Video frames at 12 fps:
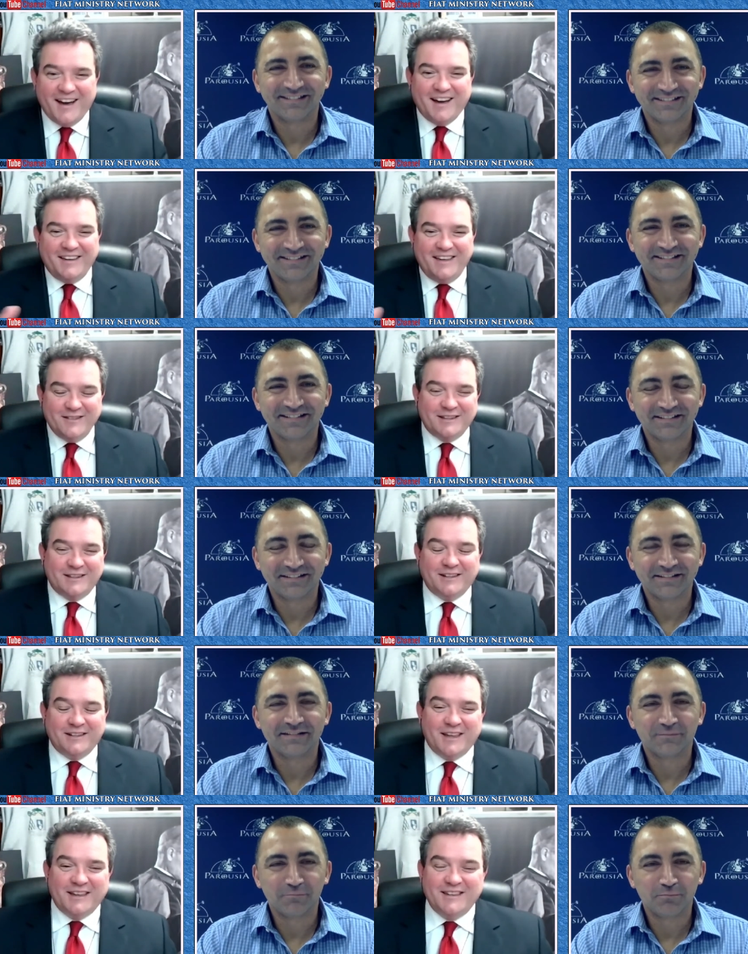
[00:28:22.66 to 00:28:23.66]
Speaker 1: give us a
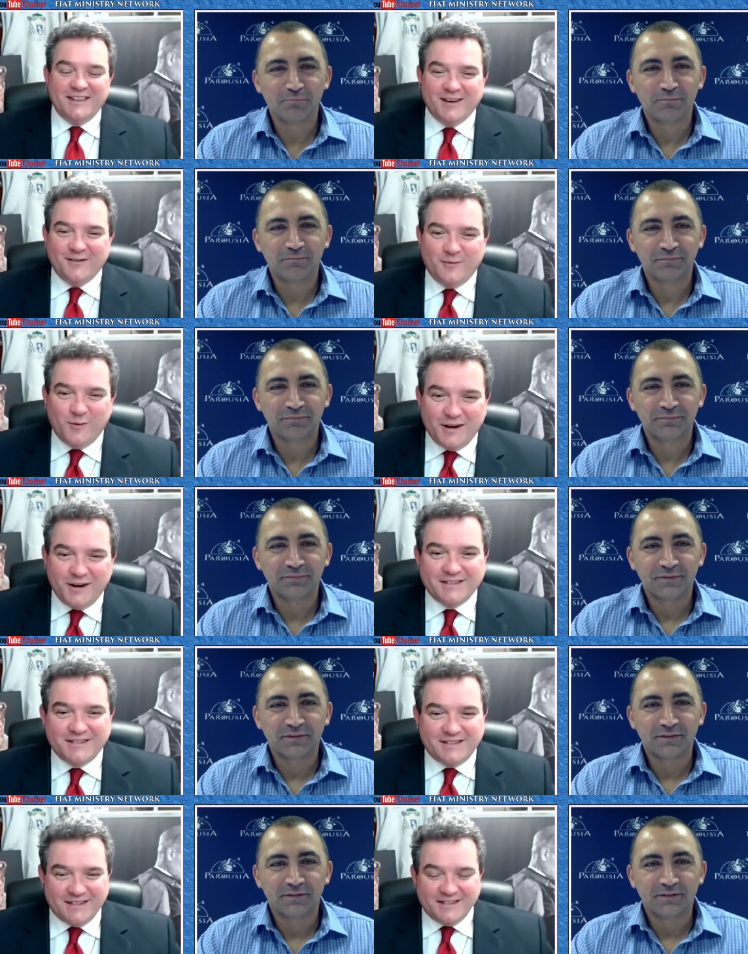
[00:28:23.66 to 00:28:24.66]
little idea of what
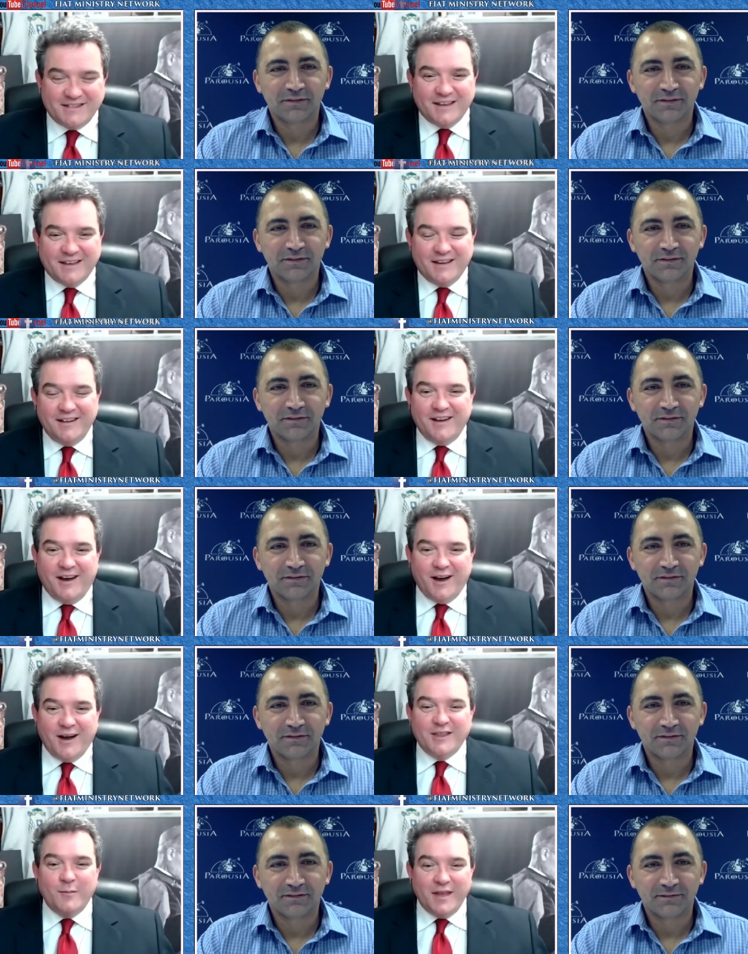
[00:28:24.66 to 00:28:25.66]
else is
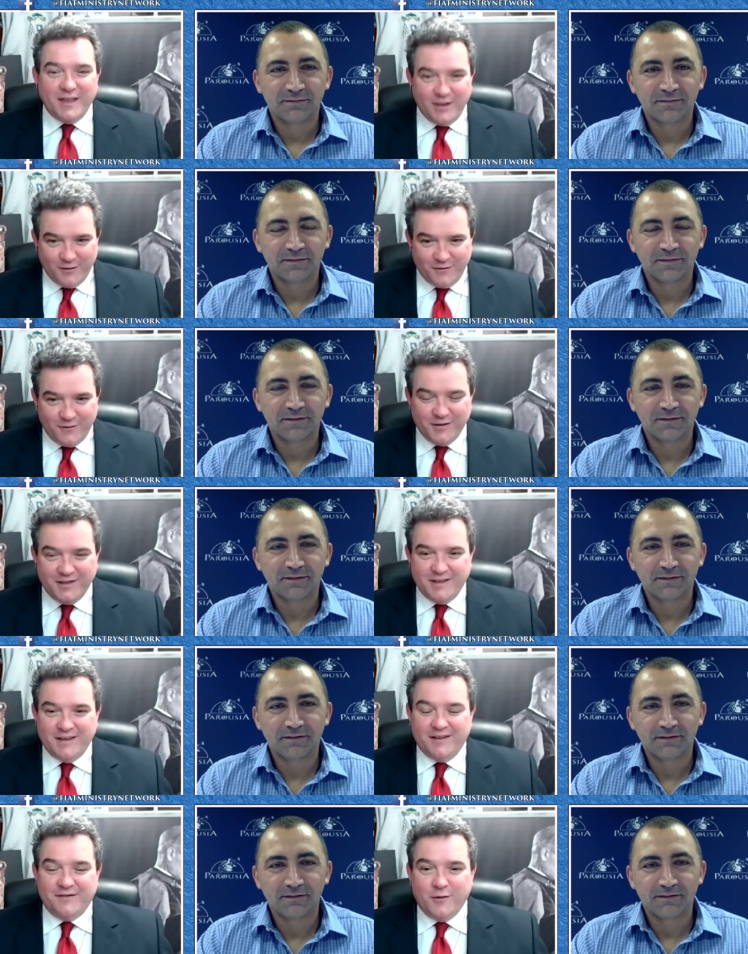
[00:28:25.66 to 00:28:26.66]
on the menu for
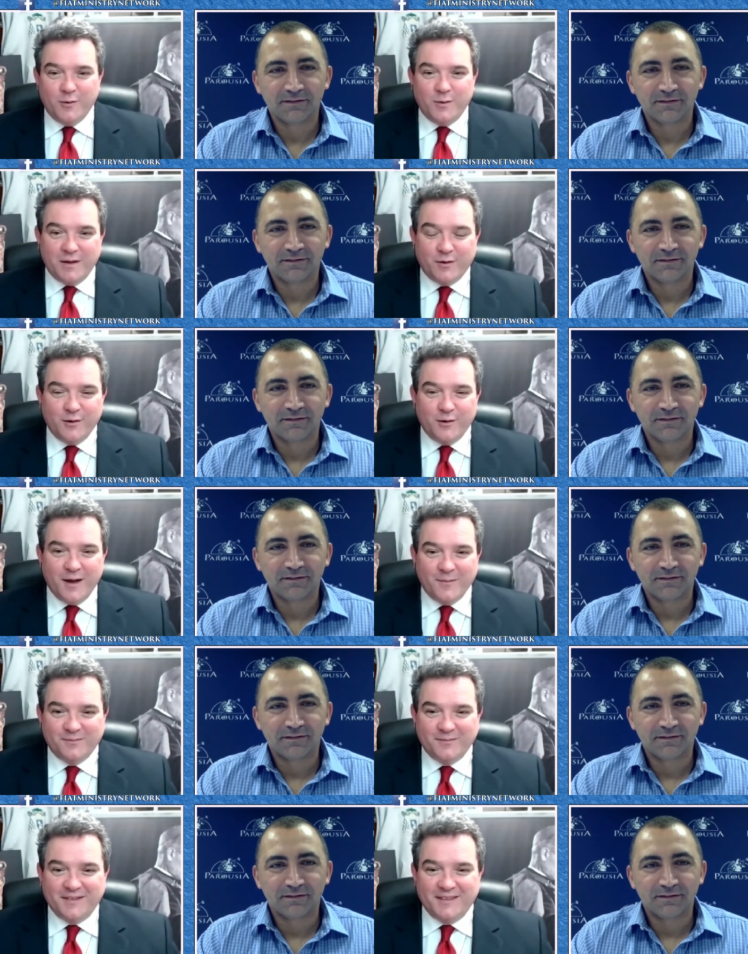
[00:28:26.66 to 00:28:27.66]
the 4-week
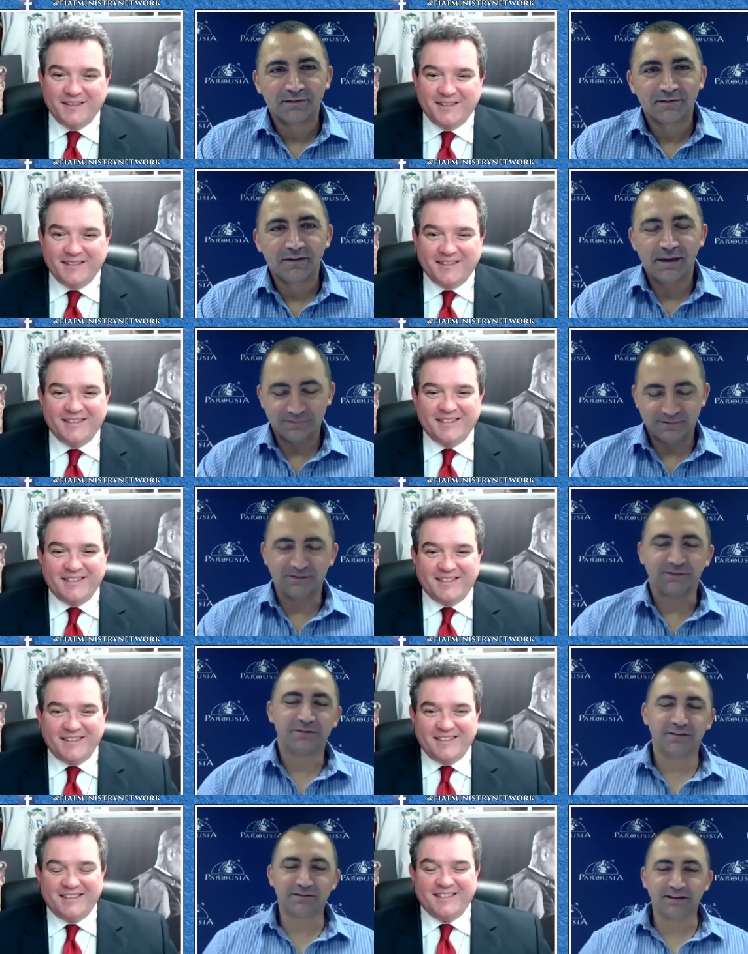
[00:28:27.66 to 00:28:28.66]
program.
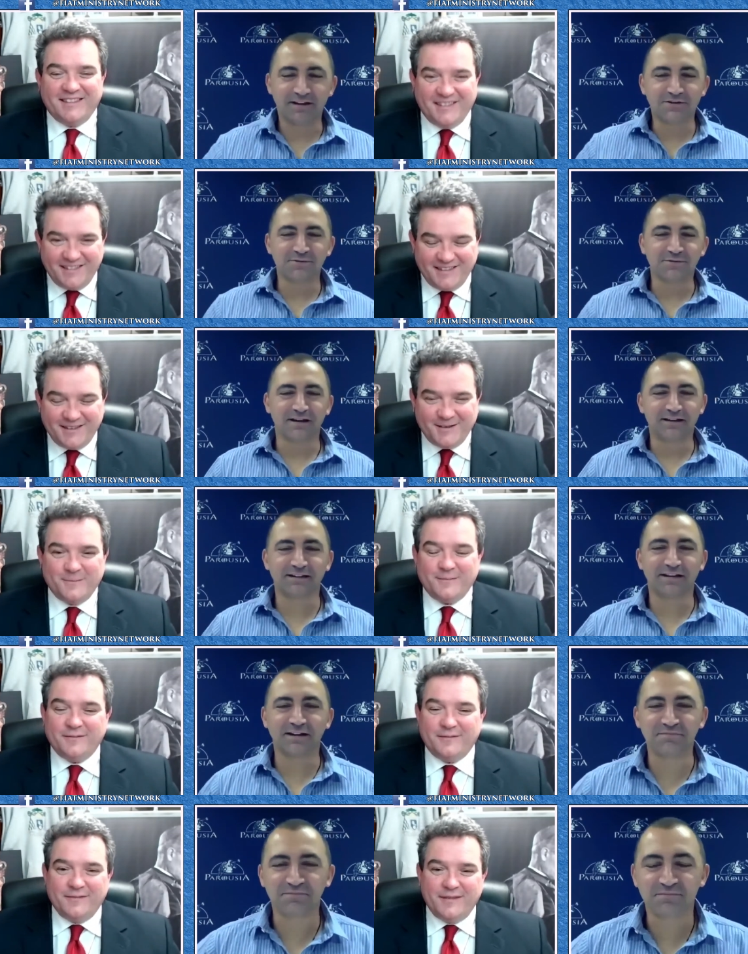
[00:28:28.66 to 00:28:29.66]
Speaker 2: Absolutely. Thank you,
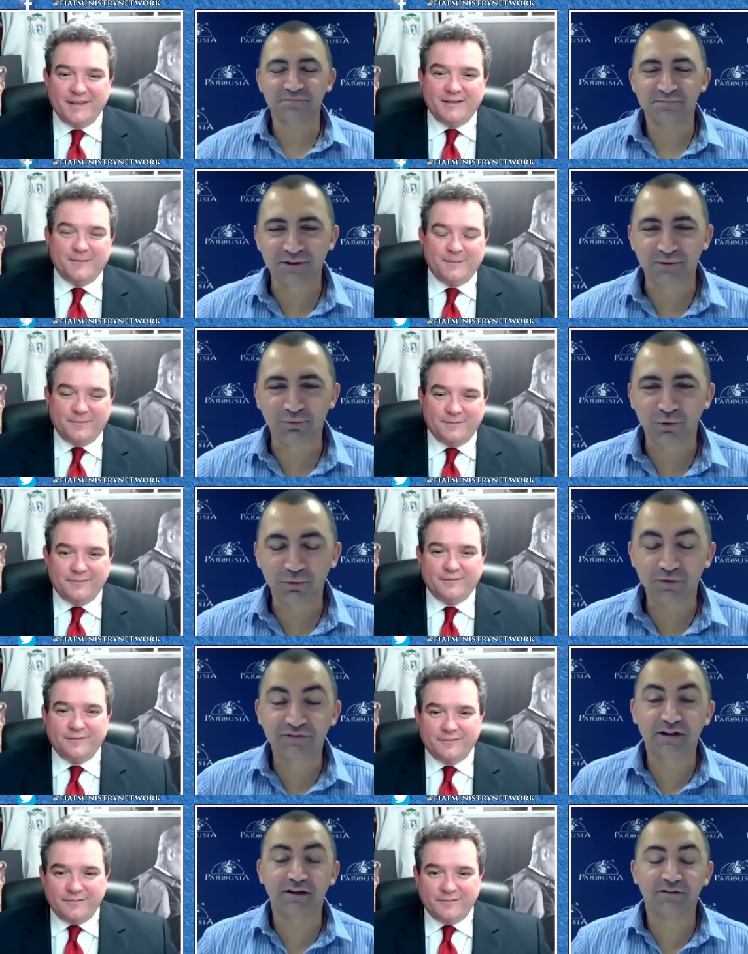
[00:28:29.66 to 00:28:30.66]
Alan. So what
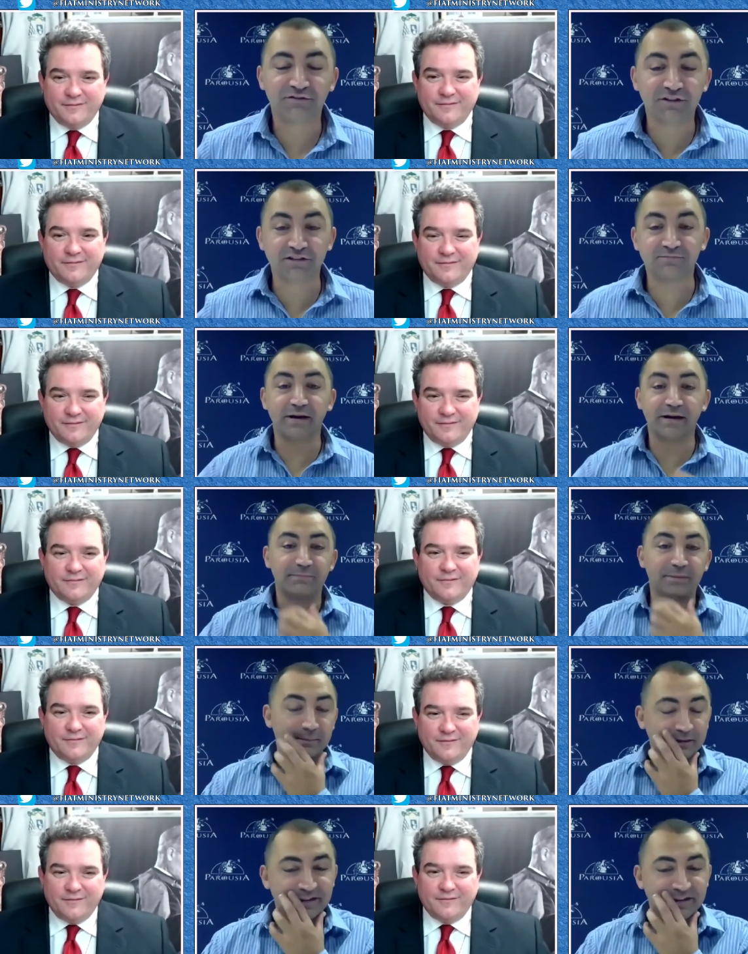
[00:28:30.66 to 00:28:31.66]
we've done, I've just made
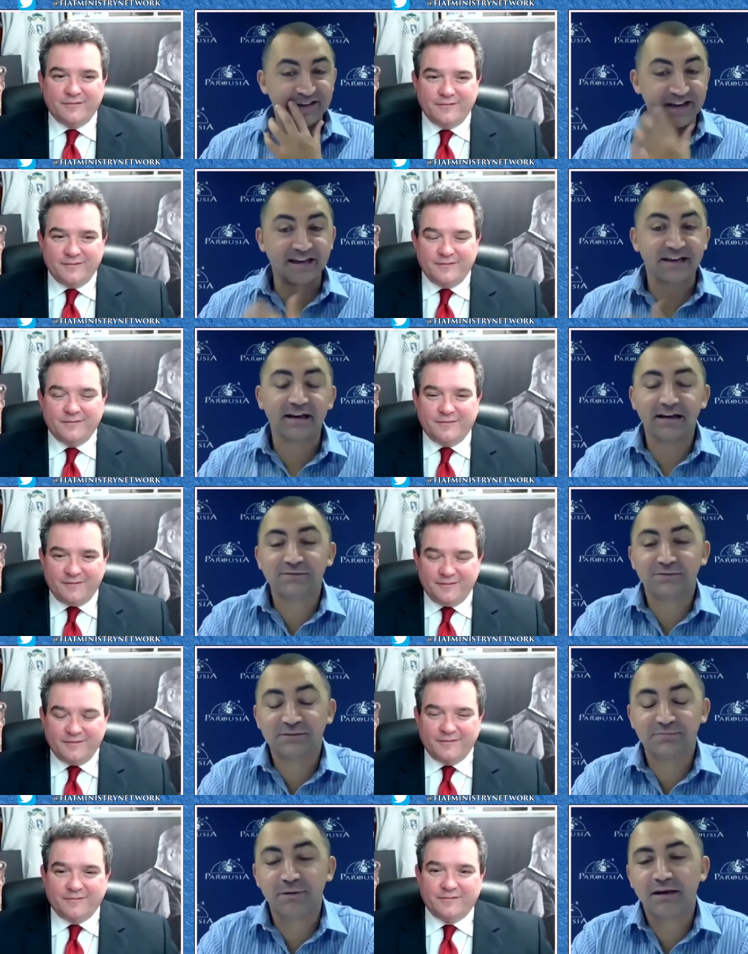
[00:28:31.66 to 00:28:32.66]
public today
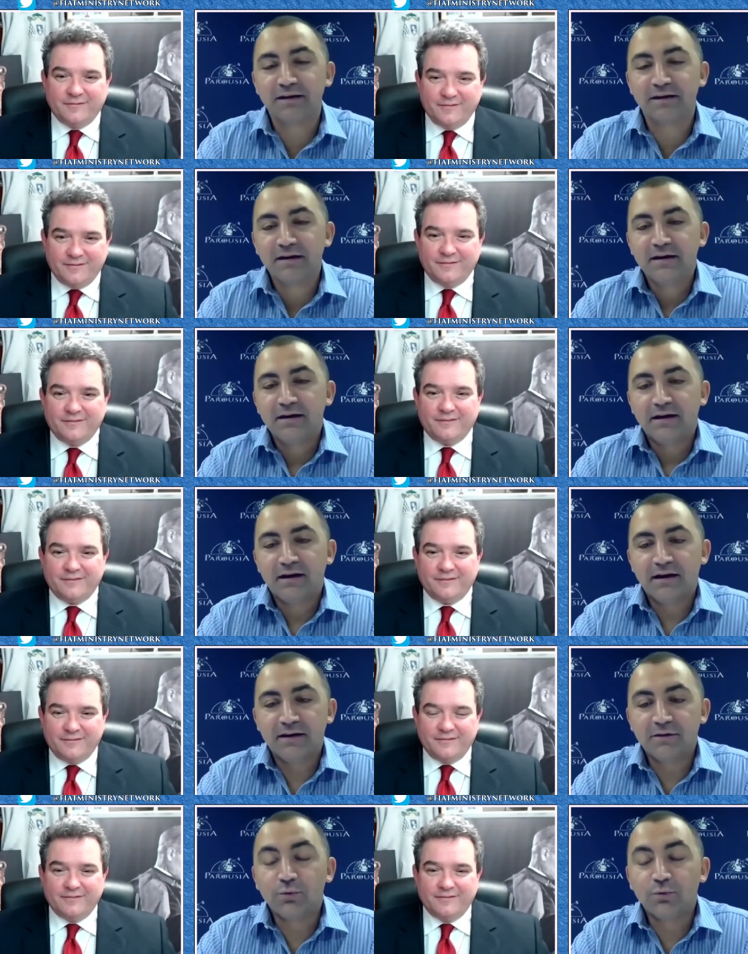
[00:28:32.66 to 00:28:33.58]
as we speak, the